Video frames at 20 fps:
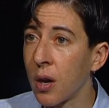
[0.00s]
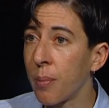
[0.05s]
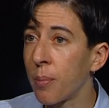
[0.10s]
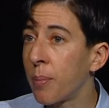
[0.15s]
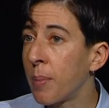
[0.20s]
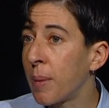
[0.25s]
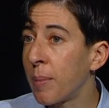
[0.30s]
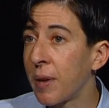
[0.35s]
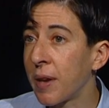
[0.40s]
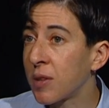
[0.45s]

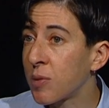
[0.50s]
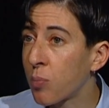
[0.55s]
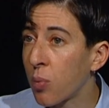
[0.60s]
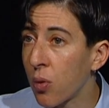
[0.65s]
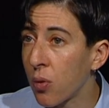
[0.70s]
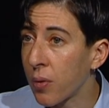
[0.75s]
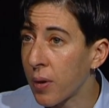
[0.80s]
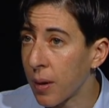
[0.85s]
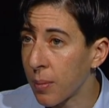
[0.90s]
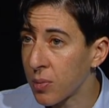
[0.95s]
Maybe has
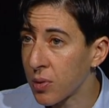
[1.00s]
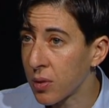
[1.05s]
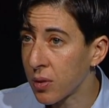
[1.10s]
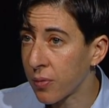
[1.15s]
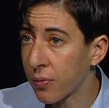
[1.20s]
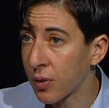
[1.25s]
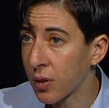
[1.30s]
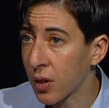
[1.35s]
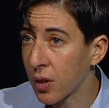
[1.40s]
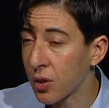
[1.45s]
programs in
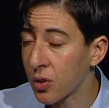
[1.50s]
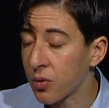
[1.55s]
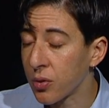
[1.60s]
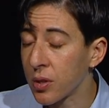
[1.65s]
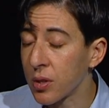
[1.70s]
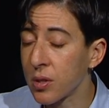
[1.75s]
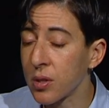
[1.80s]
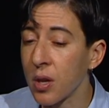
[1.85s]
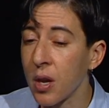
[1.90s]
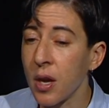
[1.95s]
different
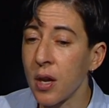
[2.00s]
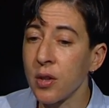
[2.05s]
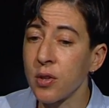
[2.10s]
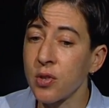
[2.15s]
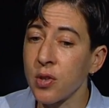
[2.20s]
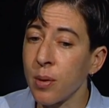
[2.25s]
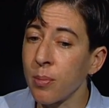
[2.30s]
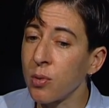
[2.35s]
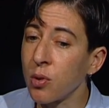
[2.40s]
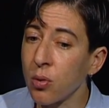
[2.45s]
countries.
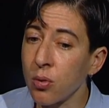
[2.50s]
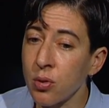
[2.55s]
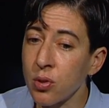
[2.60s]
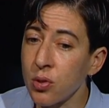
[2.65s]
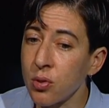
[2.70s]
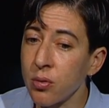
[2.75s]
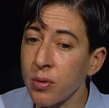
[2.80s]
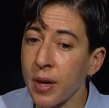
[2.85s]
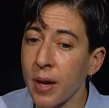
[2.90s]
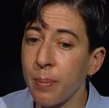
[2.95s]
Some donors
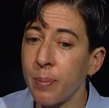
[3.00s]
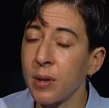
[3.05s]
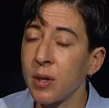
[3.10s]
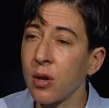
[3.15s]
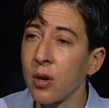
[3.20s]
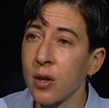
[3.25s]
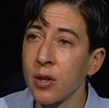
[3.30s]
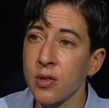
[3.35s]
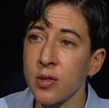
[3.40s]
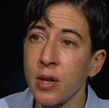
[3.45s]
do that
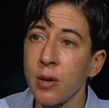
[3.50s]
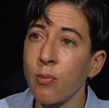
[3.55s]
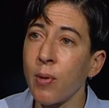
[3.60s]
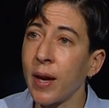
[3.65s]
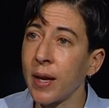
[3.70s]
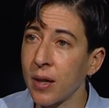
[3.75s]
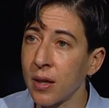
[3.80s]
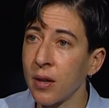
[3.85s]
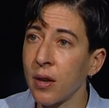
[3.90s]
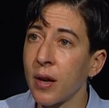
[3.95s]
because they
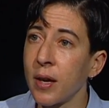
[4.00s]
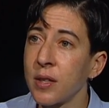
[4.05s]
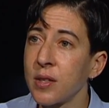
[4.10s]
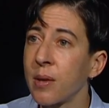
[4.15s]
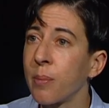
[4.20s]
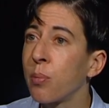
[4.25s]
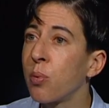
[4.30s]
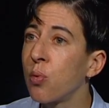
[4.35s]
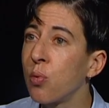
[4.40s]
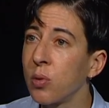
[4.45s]
recognize
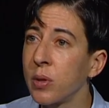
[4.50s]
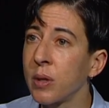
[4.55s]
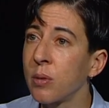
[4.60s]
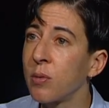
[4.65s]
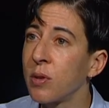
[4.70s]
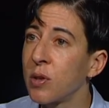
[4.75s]
that pooling